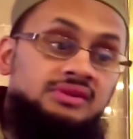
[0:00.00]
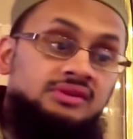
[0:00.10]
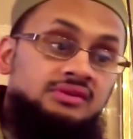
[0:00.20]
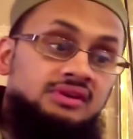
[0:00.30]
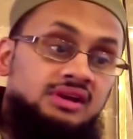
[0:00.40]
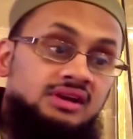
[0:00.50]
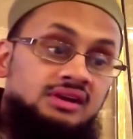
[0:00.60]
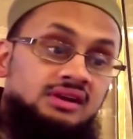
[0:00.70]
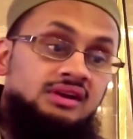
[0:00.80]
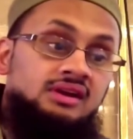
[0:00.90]
Okay?
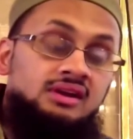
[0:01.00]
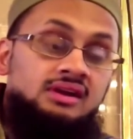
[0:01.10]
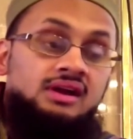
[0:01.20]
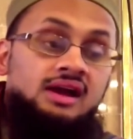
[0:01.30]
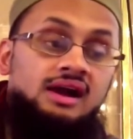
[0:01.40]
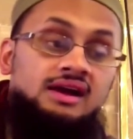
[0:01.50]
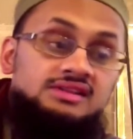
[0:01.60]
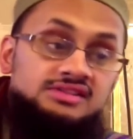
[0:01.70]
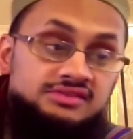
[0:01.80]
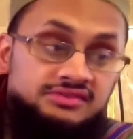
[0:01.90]

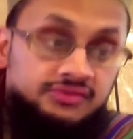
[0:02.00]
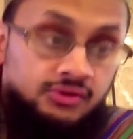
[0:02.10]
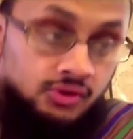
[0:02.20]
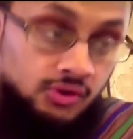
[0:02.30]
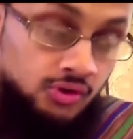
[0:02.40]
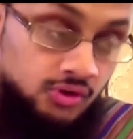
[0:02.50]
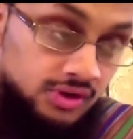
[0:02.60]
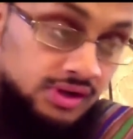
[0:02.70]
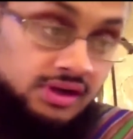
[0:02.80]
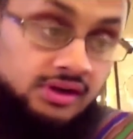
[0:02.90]
As for
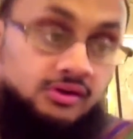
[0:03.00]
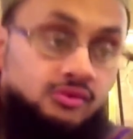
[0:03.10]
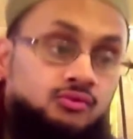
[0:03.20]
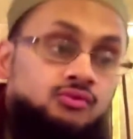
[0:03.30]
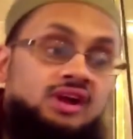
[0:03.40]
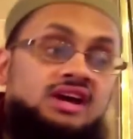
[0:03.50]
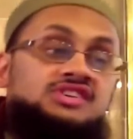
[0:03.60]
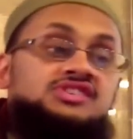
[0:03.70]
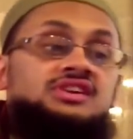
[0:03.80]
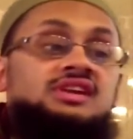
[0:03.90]

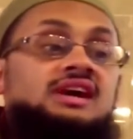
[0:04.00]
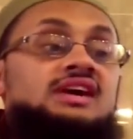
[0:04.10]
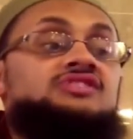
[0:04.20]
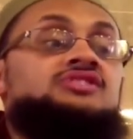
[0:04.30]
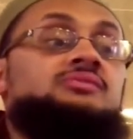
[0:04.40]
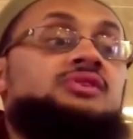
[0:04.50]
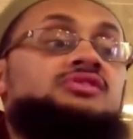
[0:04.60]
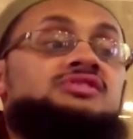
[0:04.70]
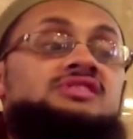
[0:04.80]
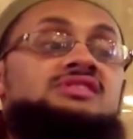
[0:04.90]
rational
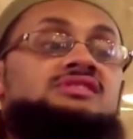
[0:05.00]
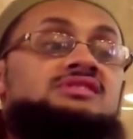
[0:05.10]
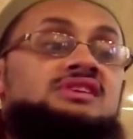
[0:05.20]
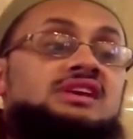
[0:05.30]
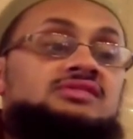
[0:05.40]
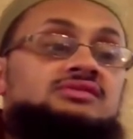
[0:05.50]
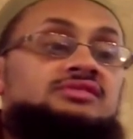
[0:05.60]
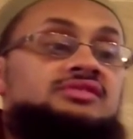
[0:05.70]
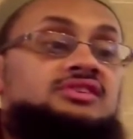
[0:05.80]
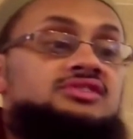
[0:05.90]
attributions, it
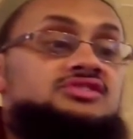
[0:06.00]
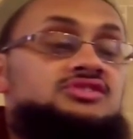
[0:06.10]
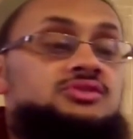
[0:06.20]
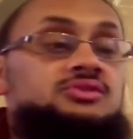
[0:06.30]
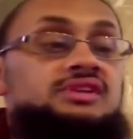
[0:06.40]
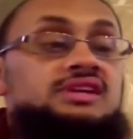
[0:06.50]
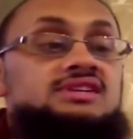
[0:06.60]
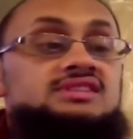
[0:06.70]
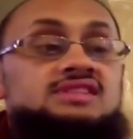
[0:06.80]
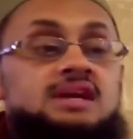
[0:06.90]
refers to the
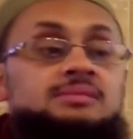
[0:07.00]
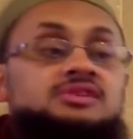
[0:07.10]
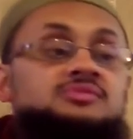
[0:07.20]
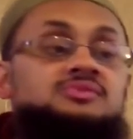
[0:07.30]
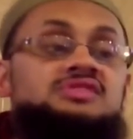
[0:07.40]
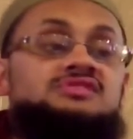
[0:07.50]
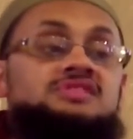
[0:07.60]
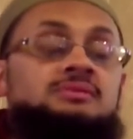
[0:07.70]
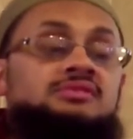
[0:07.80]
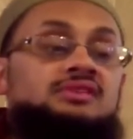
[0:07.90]
establishment of
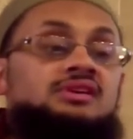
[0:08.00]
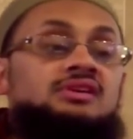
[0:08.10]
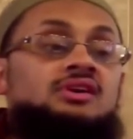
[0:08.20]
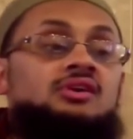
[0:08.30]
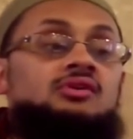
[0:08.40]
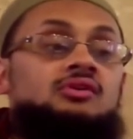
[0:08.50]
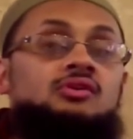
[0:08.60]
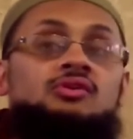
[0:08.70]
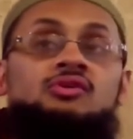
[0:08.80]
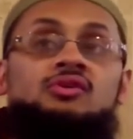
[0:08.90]
something
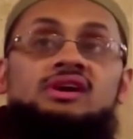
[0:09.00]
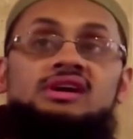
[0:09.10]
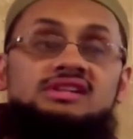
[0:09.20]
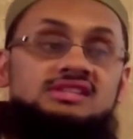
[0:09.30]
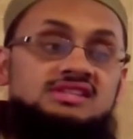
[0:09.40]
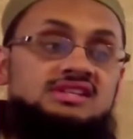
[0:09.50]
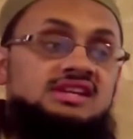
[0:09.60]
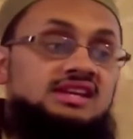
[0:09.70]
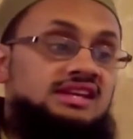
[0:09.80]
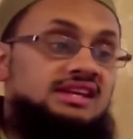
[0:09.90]
or its
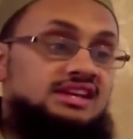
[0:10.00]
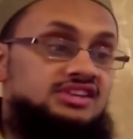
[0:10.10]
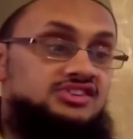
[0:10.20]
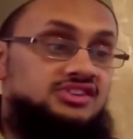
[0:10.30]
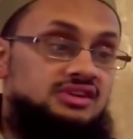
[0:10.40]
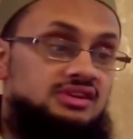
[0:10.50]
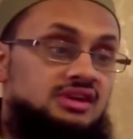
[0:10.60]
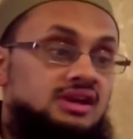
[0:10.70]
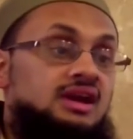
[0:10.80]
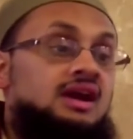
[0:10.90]
negation,
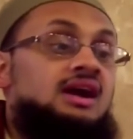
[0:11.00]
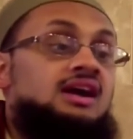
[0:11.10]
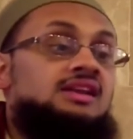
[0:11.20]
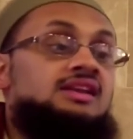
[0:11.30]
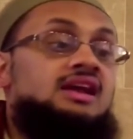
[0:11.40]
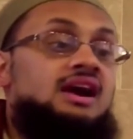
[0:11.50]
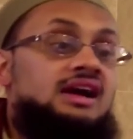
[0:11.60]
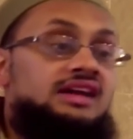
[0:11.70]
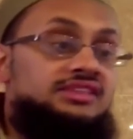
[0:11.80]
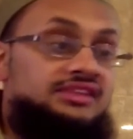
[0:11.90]

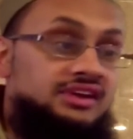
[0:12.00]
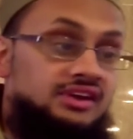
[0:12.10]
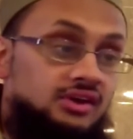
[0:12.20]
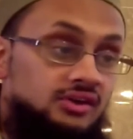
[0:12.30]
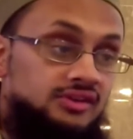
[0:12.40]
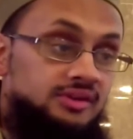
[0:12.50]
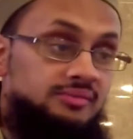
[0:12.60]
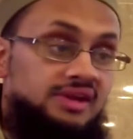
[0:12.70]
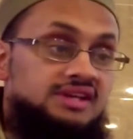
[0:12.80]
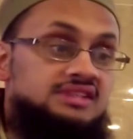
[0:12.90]
neither on the
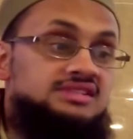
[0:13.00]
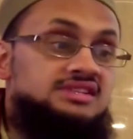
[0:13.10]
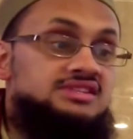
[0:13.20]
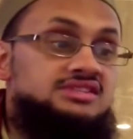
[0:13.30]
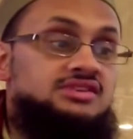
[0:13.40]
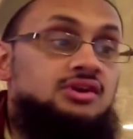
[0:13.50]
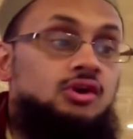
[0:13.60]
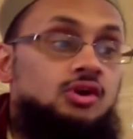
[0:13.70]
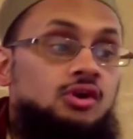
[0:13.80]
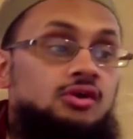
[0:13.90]
basis
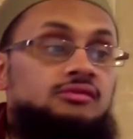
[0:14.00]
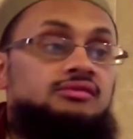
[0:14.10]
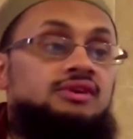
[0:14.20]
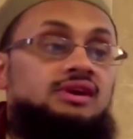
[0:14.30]
of